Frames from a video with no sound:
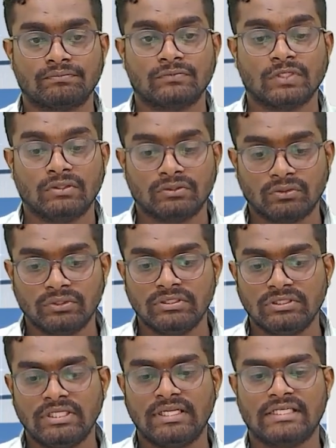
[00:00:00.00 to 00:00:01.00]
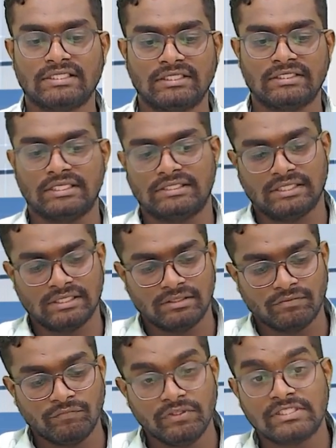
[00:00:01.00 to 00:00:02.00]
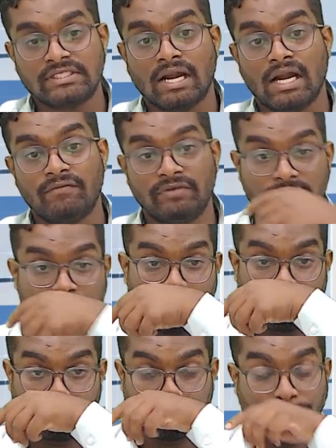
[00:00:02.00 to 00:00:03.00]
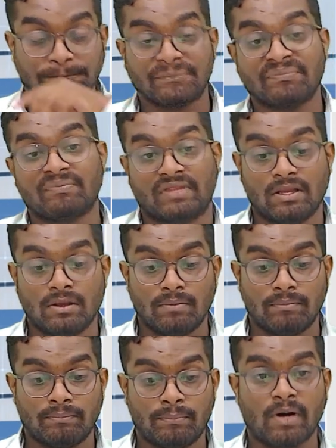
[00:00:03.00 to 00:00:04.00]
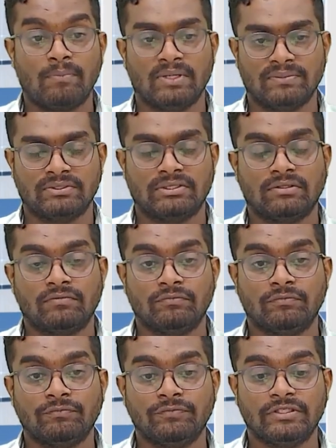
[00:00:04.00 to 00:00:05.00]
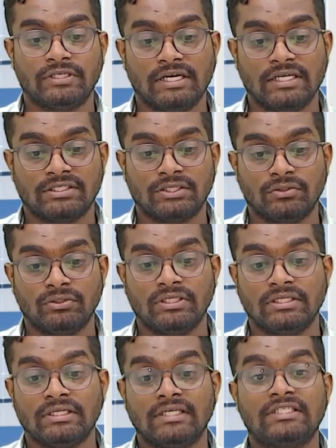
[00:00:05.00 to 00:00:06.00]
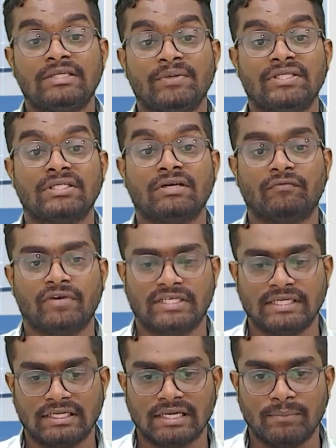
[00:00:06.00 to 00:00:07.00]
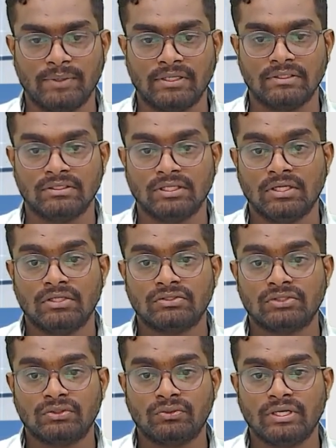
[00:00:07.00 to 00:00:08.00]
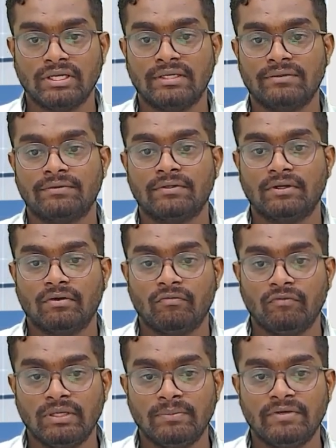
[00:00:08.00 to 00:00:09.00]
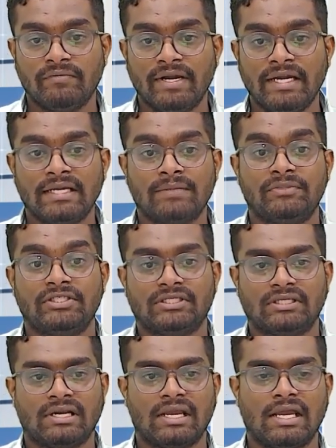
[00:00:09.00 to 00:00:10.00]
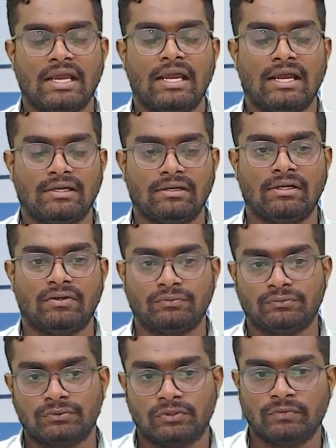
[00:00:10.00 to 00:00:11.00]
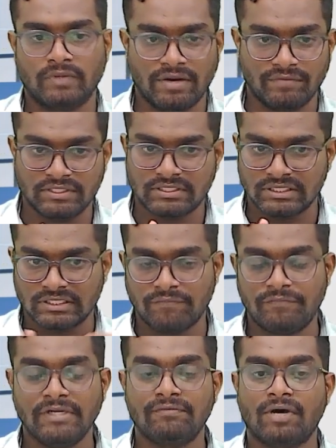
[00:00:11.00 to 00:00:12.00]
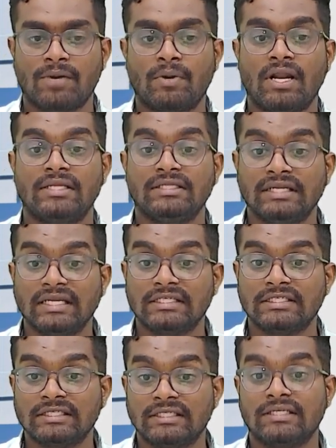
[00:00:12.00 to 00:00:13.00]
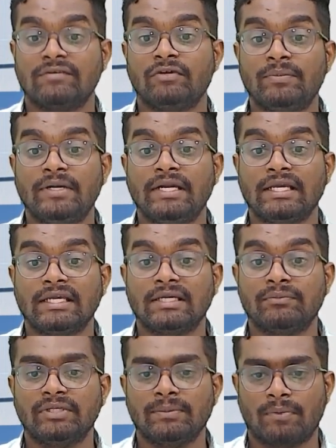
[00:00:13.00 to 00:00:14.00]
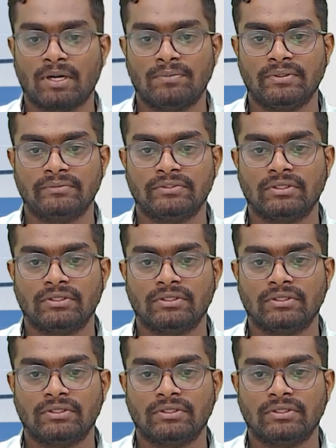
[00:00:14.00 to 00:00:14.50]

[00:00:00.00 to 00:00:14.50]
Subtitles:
So in the next session, we'll start with the problems with relation to the estimation of working capital. So today we'll be winding up the session now. So we have discussed every formula. In the next session, we'll be taking up the problems.